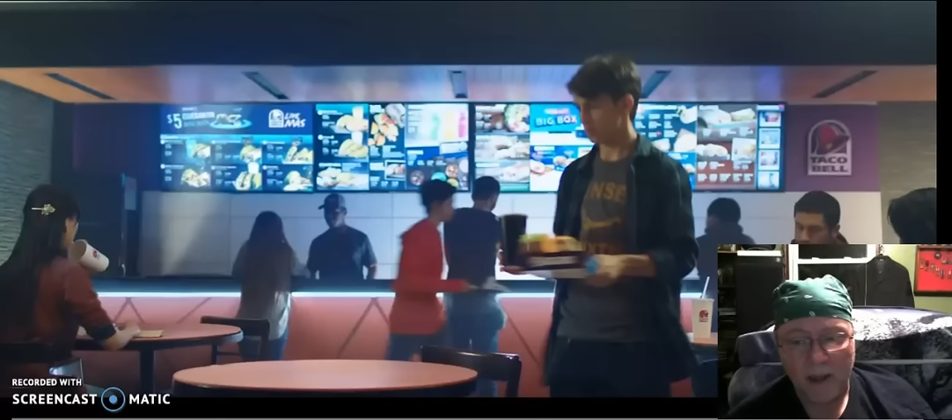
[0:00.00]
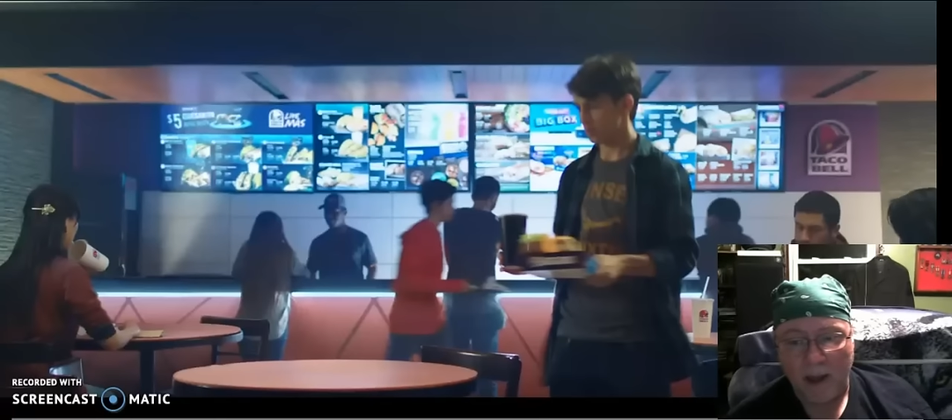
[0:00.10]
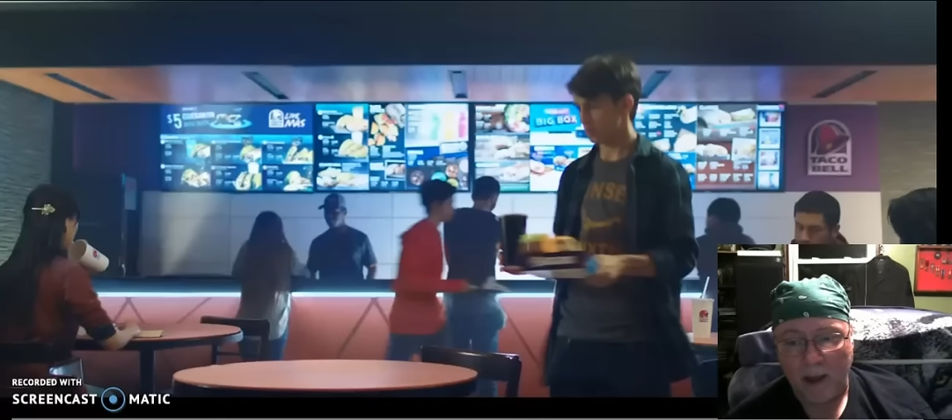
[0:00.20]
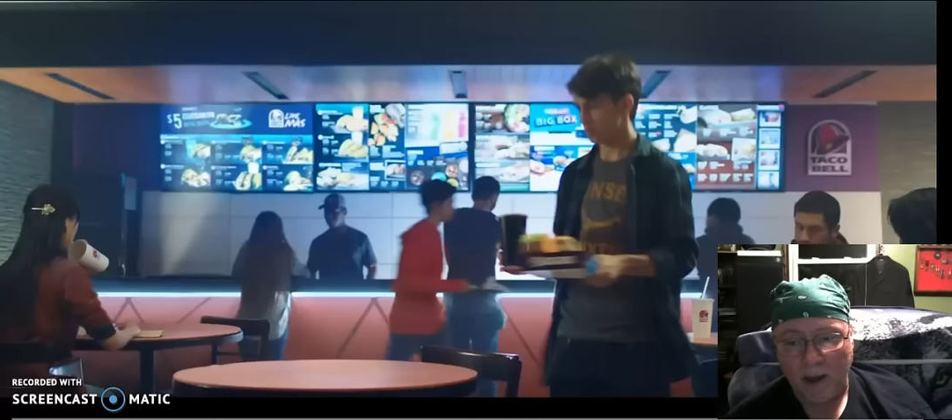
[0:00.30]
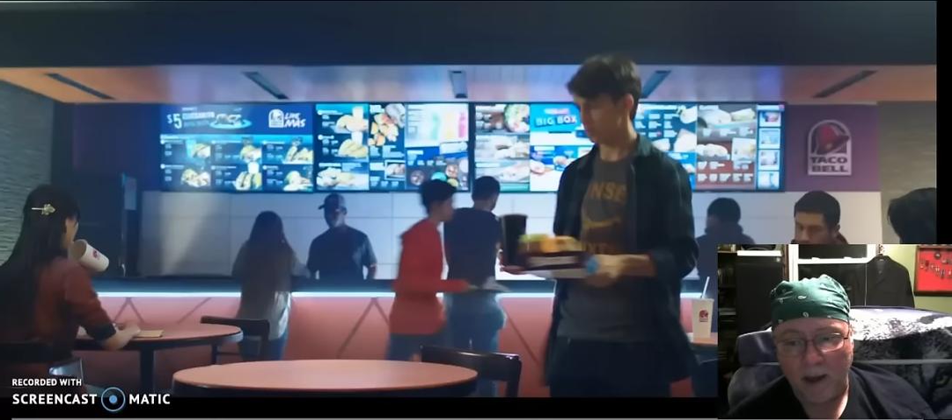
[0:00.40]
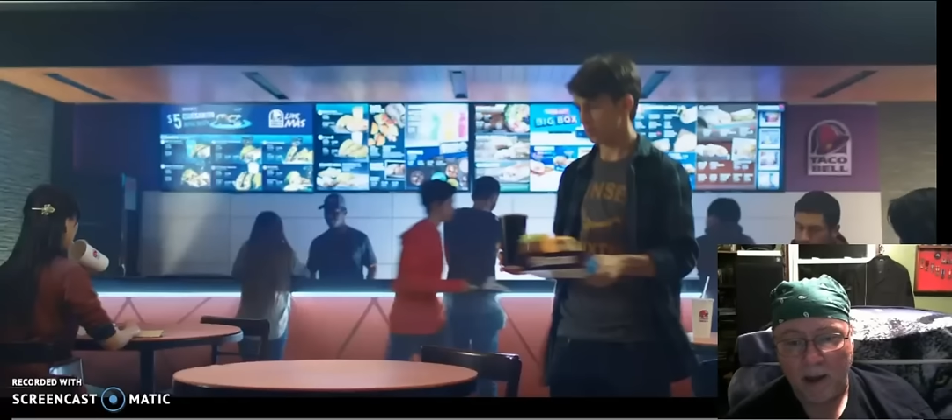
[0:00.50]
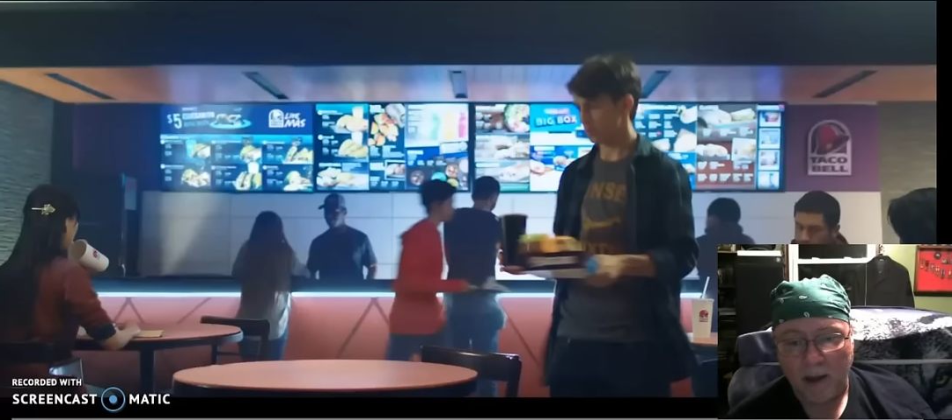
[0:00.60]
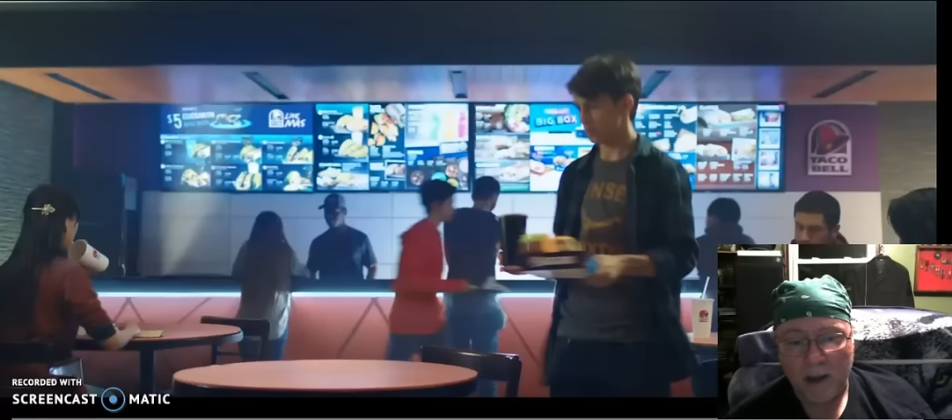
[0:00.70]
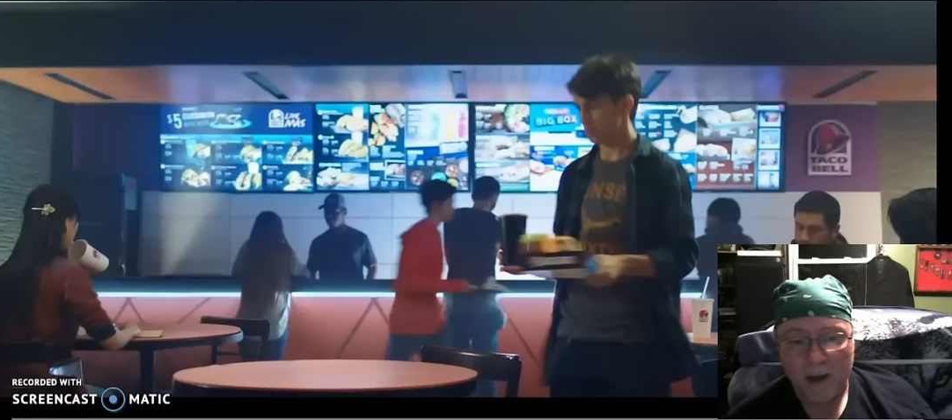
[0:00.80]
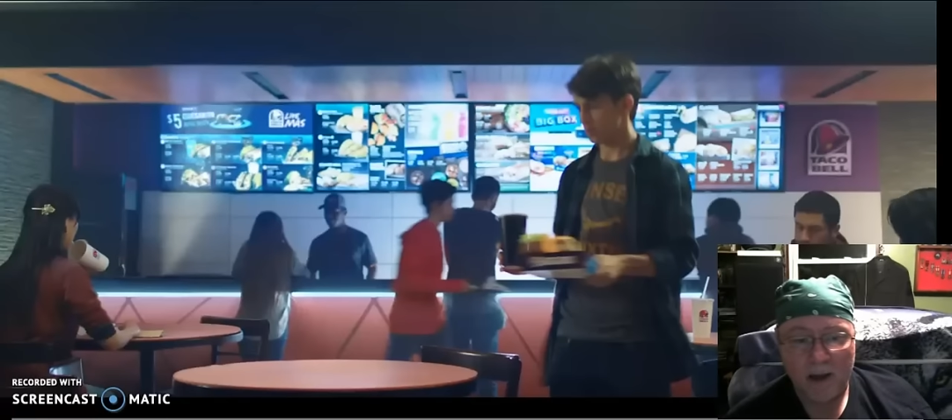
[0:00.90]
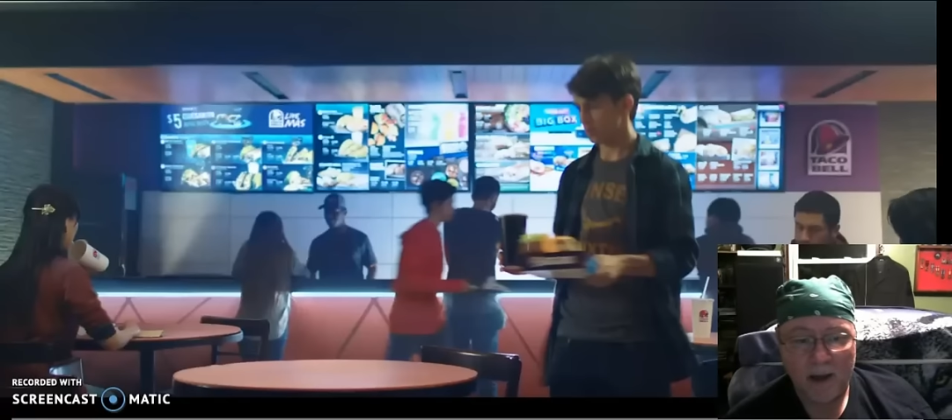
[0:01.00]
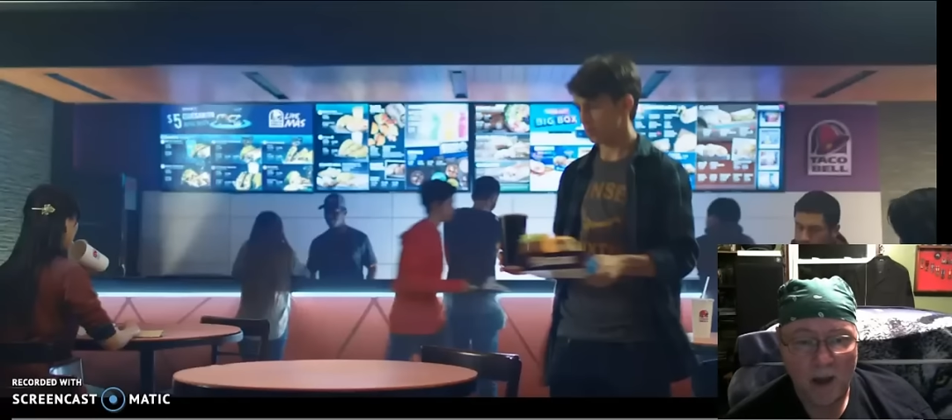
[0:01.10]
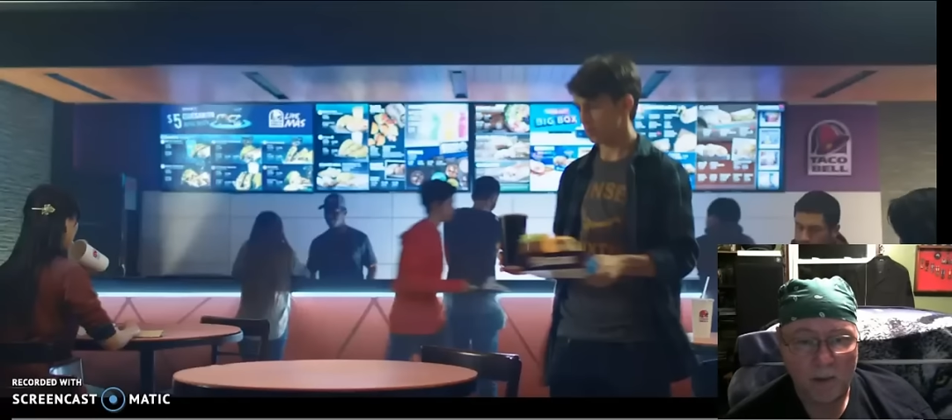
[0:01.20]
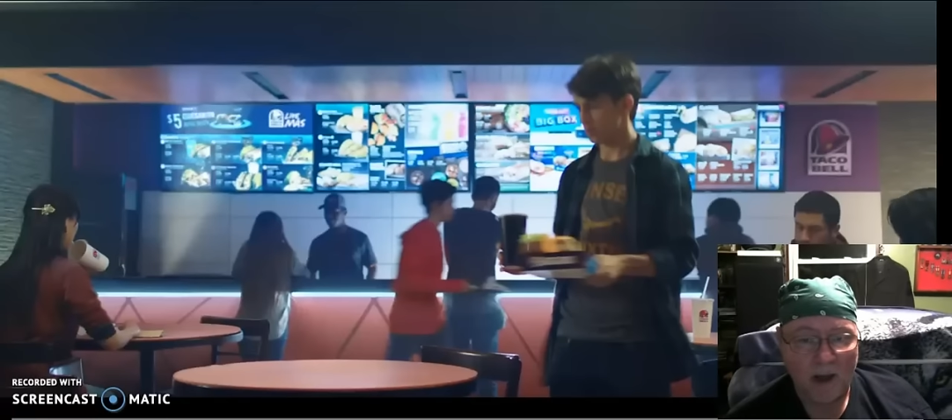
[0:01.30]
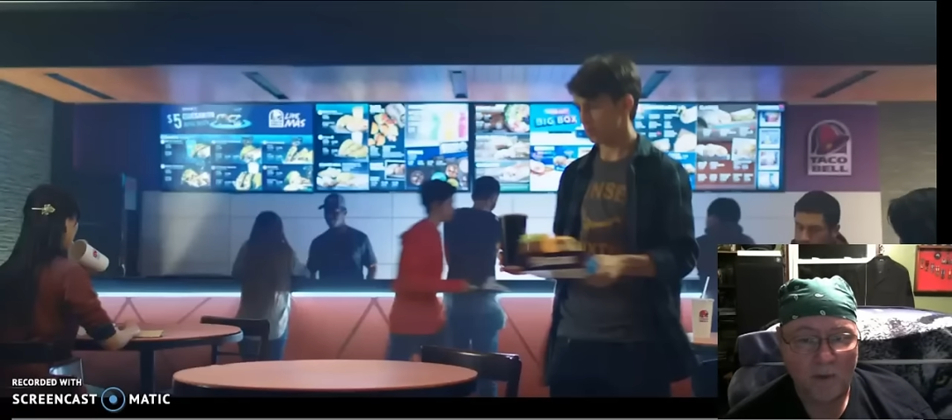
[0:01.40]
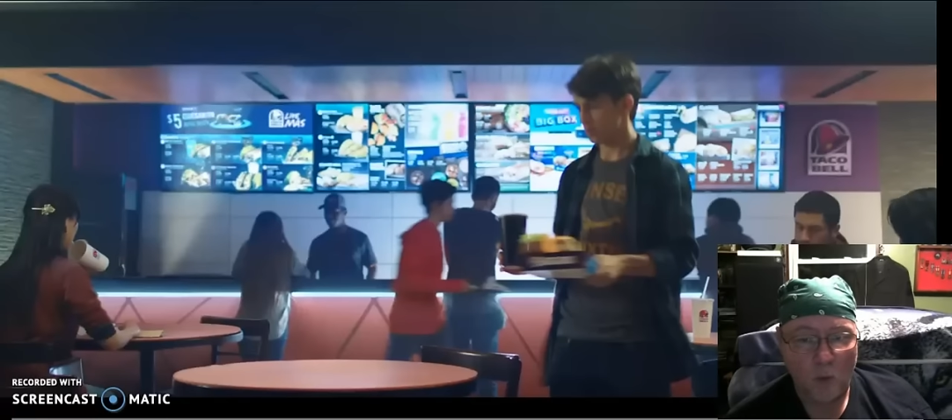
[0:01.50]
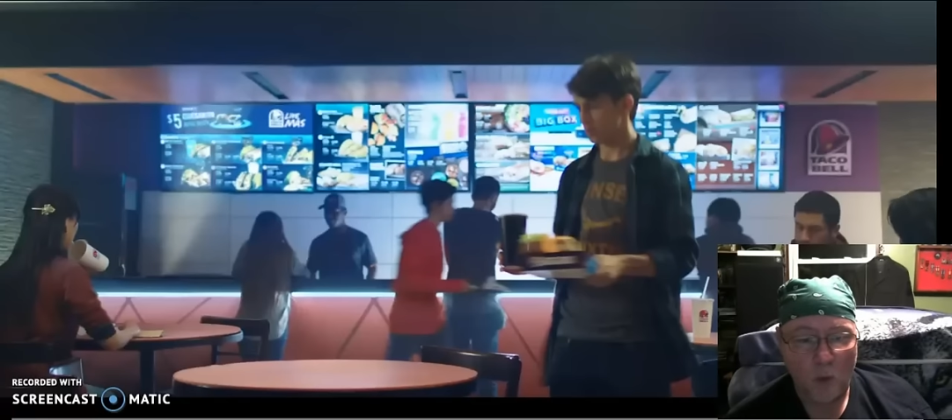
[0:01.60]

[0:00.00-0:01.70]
And now we got the